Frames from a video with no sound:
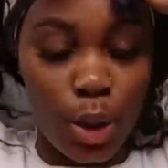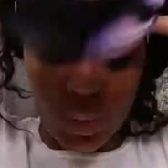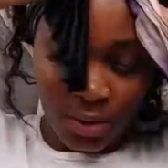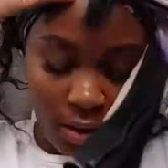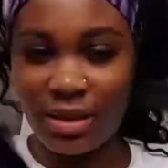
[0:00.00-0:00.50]
other
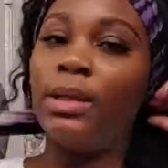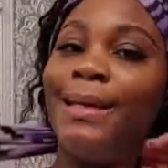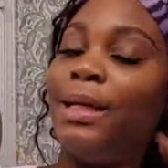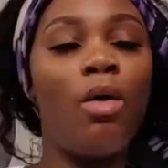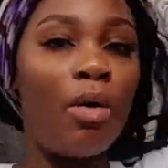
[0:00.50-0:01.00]

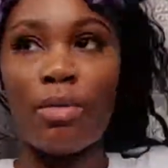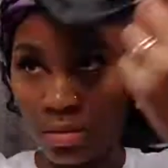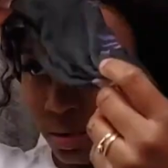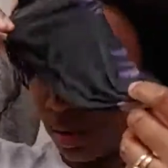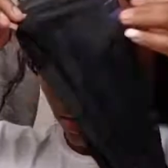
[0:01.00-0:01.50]
things in
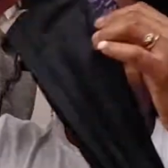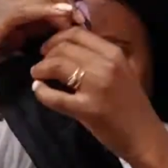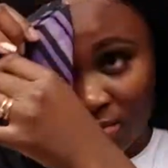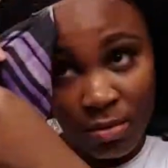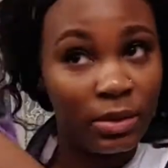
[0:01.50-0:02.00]
front of your
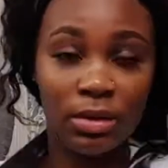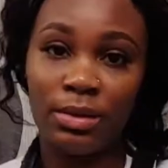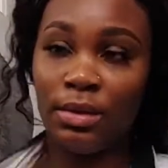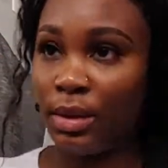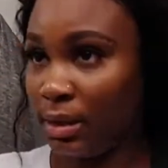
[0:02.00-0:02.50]
head.
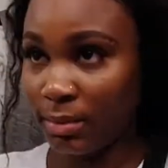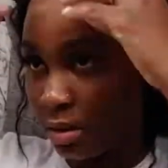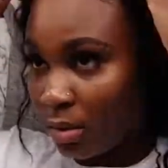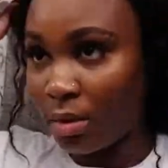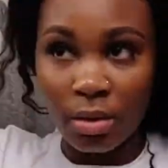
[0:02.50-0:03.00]

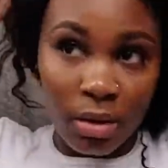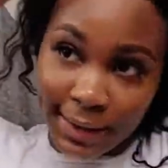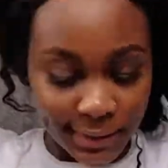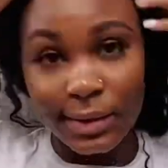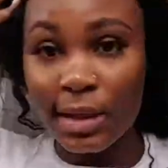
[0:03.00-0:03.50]

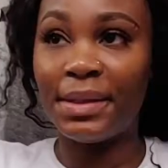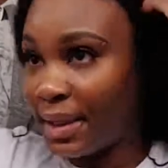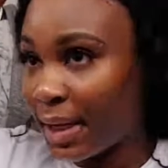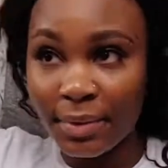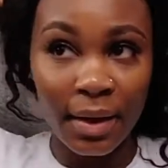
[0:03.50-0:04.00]
Once I do
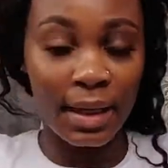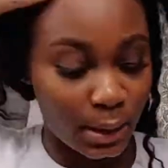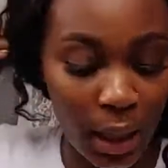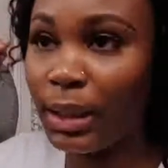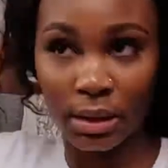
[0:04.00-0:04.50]
my baby
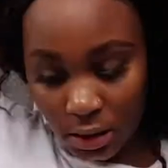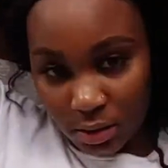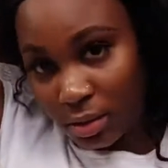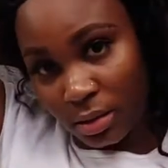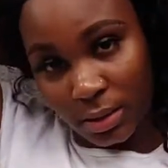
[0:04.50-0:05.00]
hair that
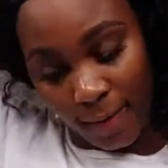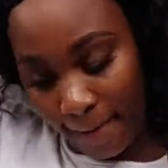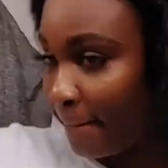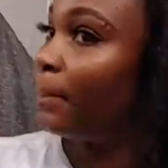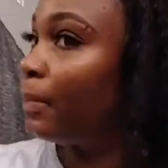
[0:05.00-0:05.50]
I
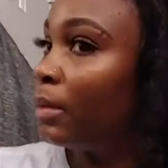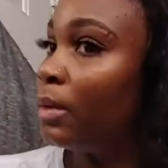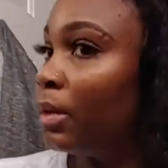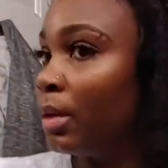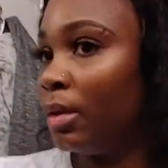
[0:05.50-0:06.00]
spend too
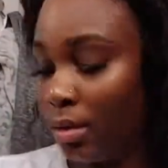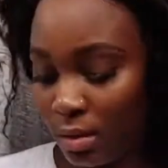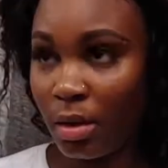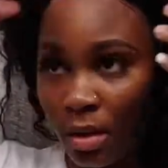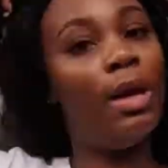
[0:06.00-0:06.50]
much
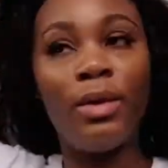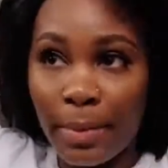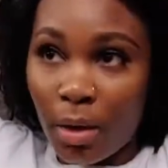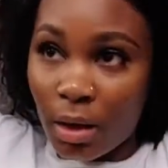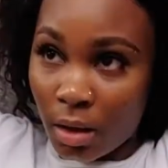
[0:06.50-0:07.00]
time
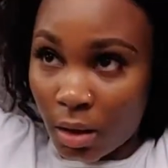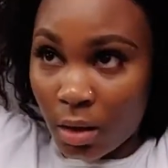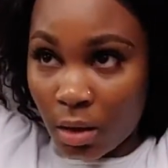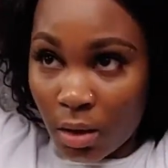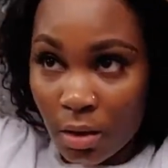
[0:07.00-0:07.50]
on,
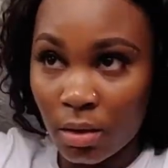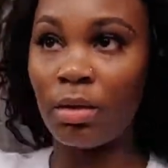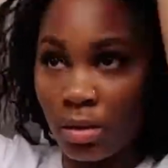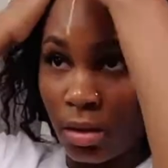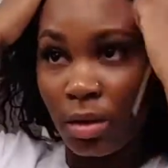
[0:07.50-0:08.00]
I'm
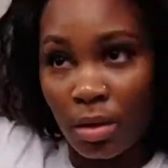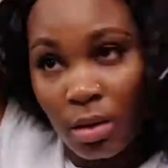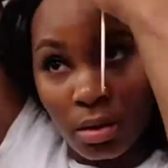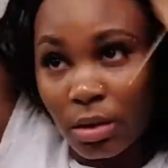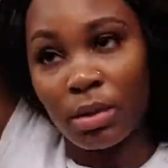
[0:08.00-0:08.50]
going to
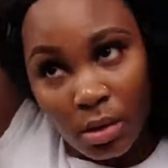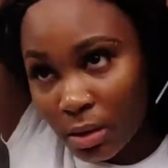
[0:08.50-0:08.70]
use